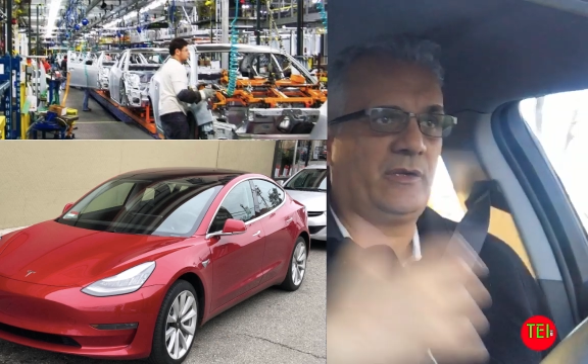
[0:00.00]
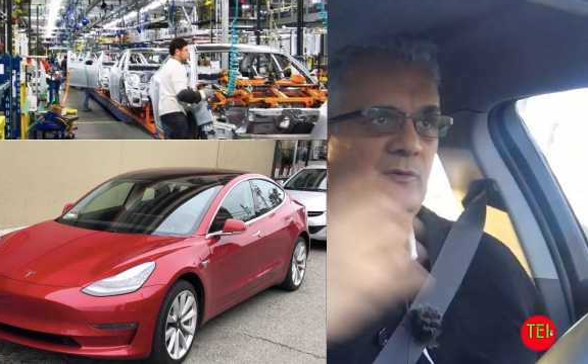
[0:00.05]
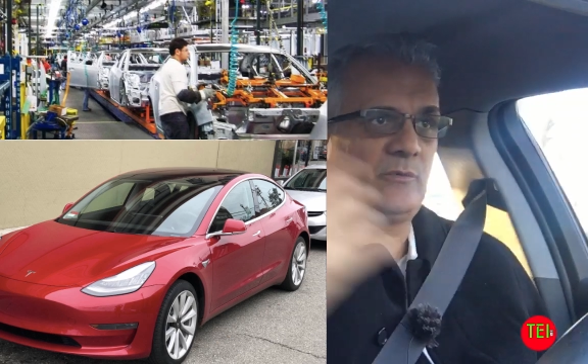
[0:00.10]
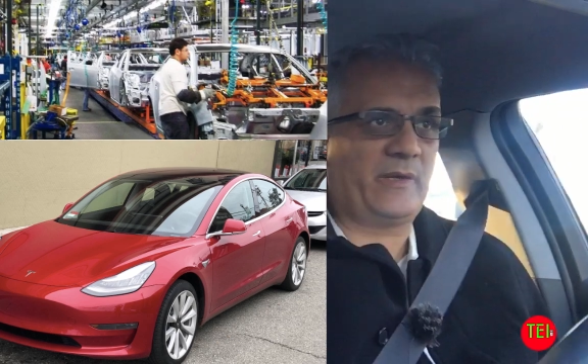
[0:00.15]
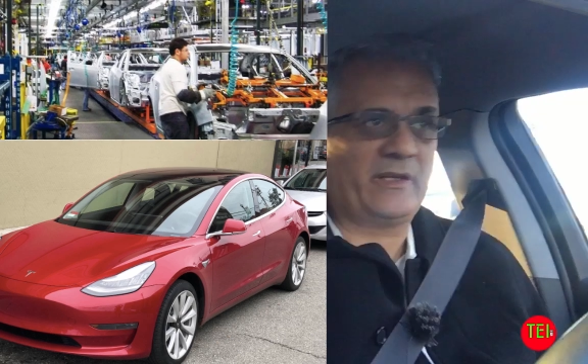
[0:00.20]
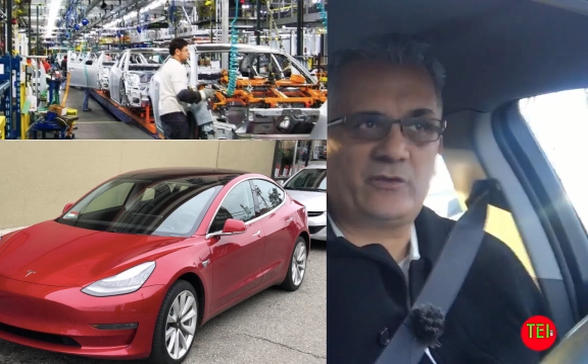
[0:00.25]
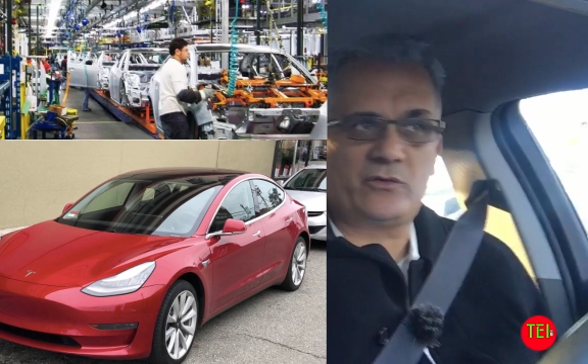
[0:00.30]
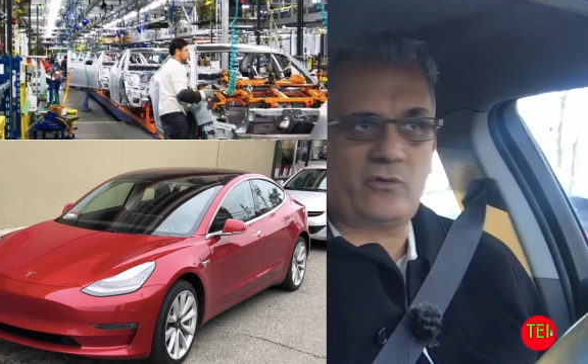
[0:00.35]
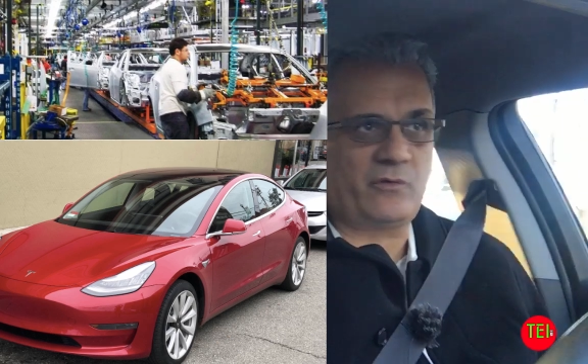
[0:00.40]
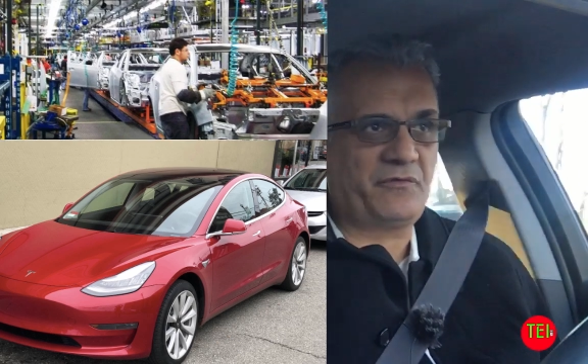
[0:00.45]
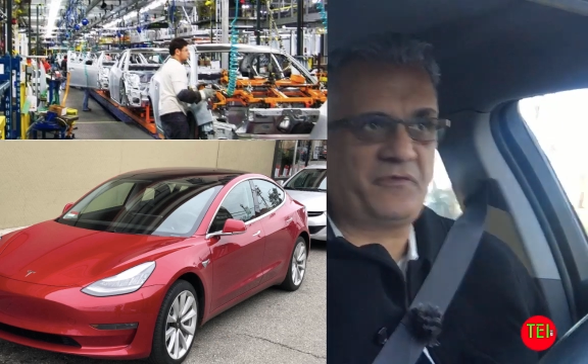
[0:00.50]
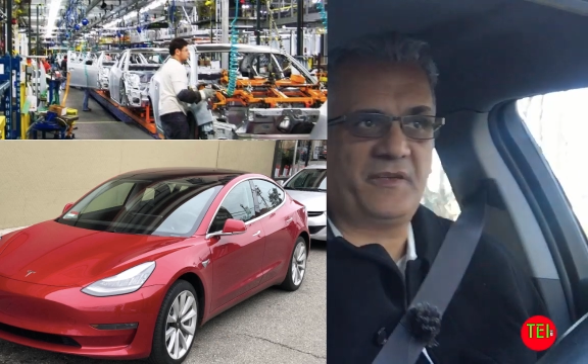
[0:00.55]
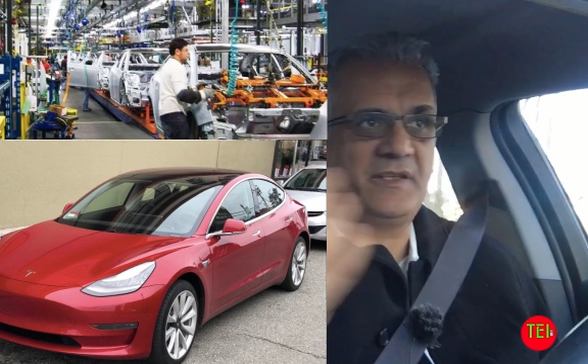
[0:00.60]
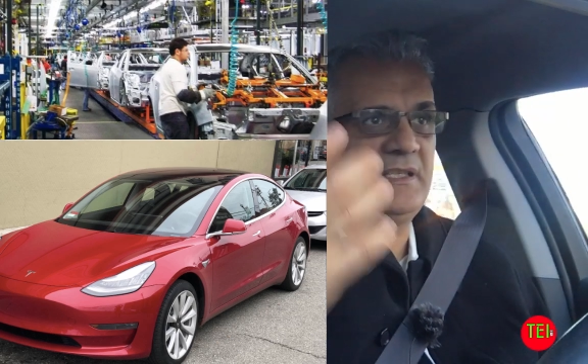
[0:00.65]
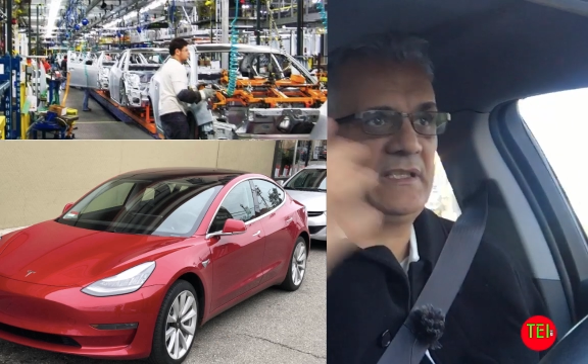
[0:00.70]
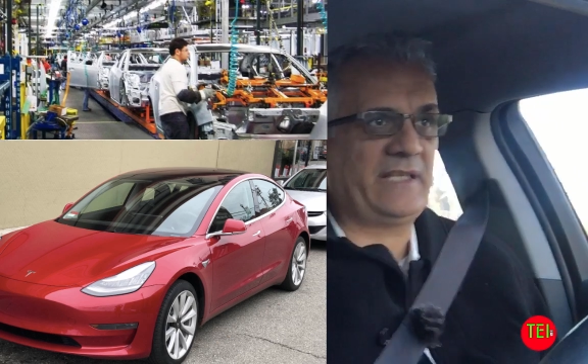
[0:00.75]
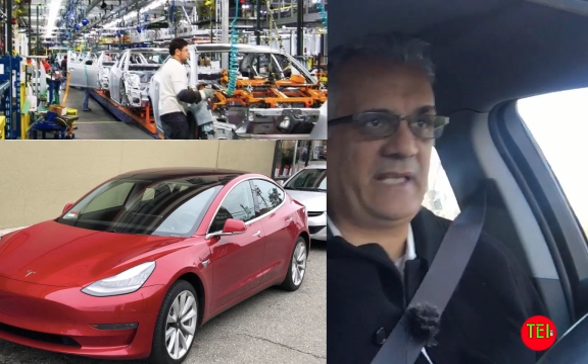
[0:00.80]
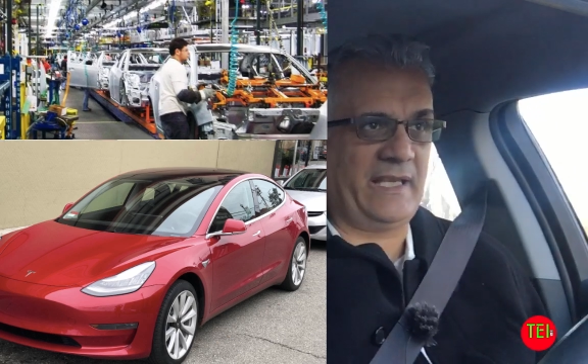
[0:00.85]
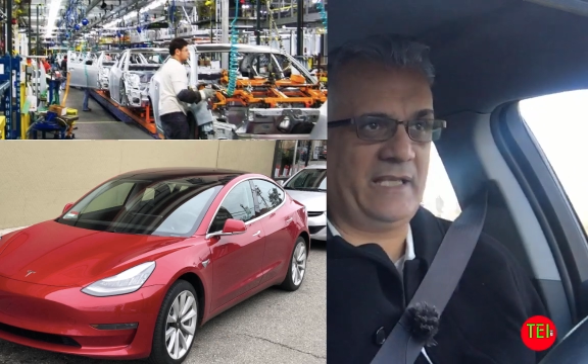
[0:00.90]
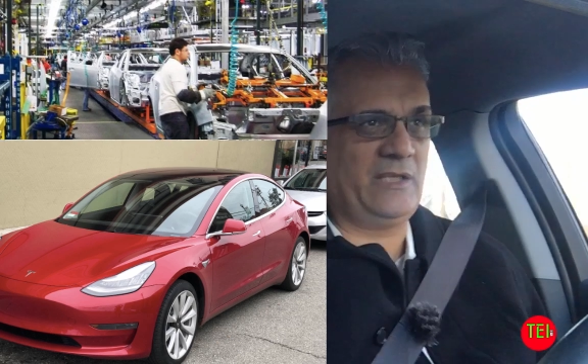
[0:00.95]
to retrofit
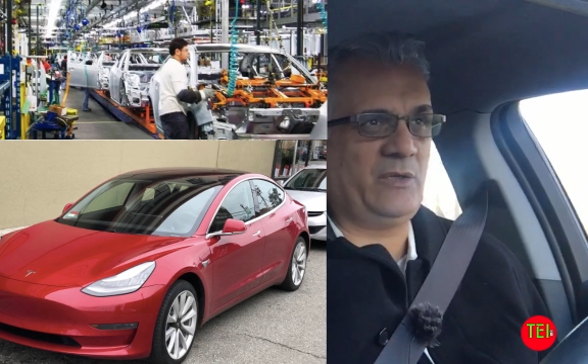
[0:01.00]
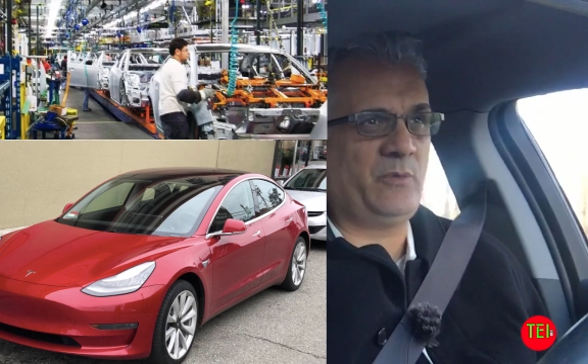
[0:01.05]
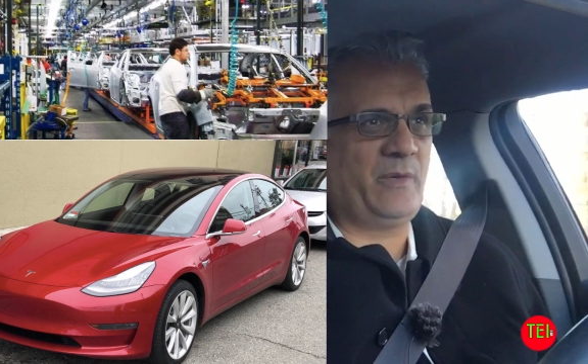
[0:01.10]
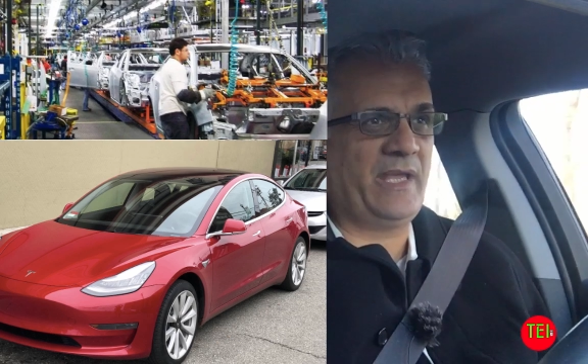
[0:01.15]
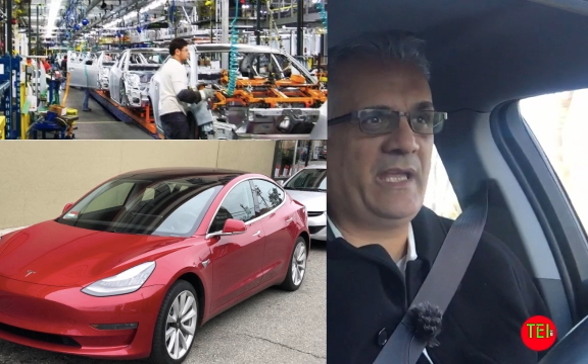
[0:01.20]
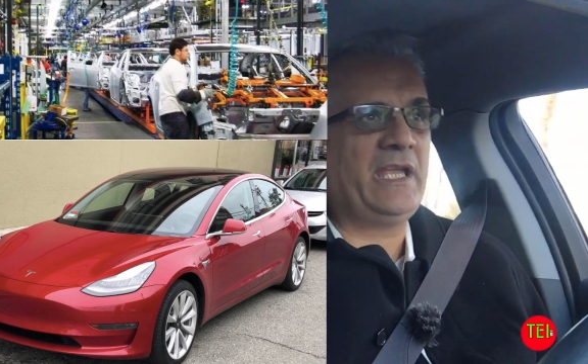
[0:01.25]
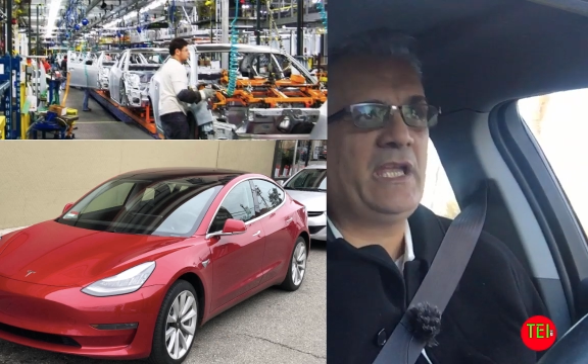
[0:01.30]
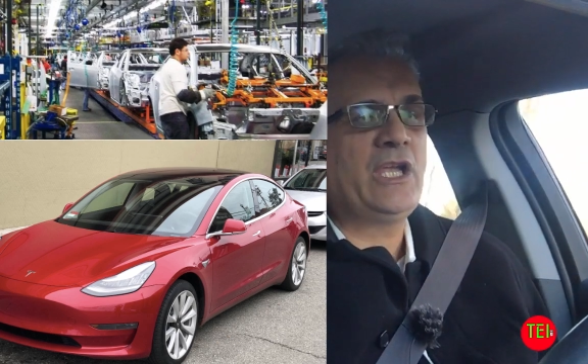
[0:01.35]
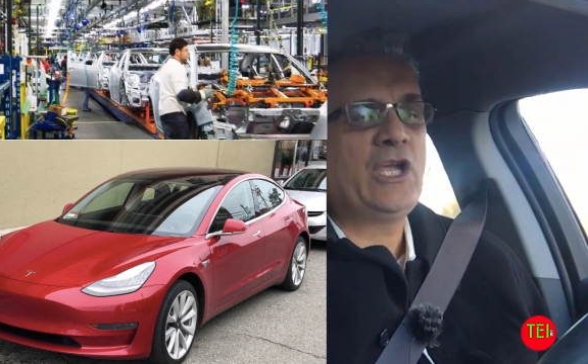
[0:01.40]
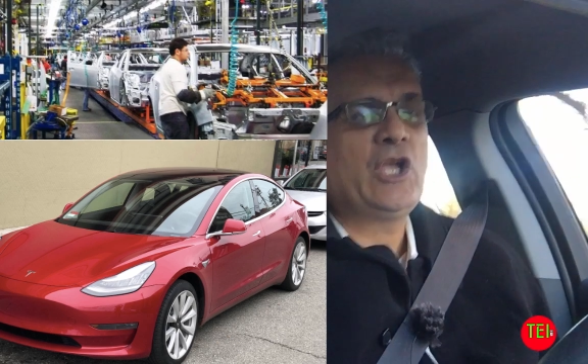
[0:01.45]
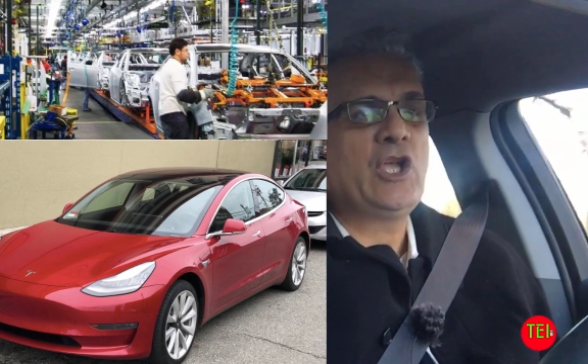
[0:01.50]
it anyway